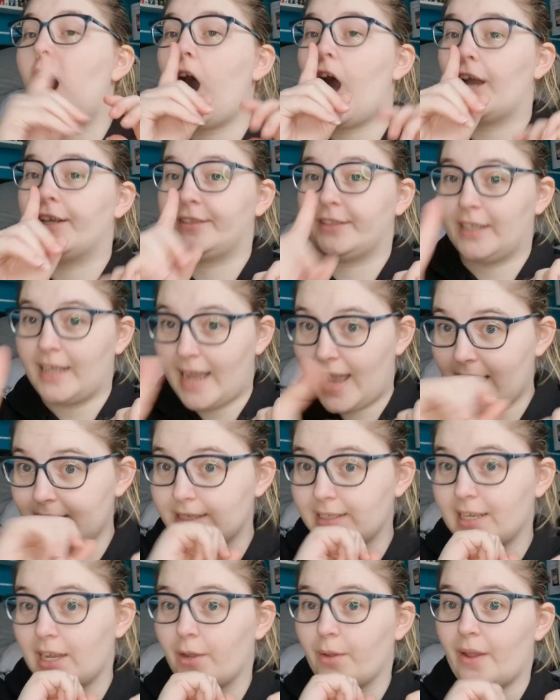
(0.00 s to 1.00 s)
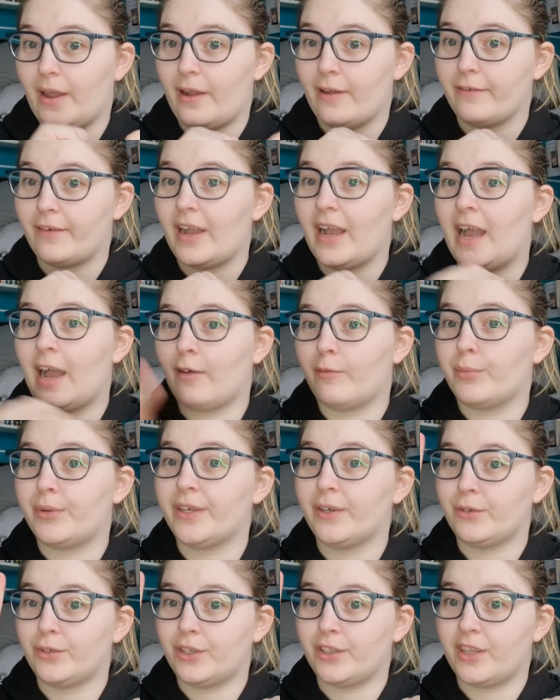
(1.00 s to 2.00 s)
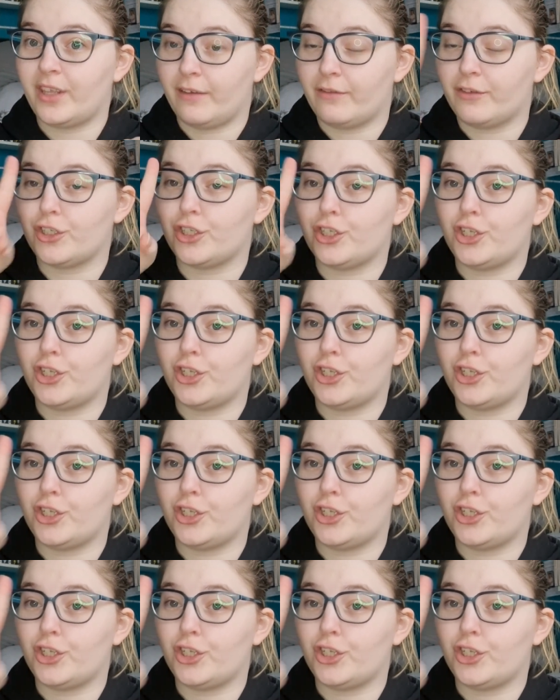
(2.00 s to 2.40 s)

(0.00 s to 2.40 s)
I can tell you, however, I have pre-ordered the other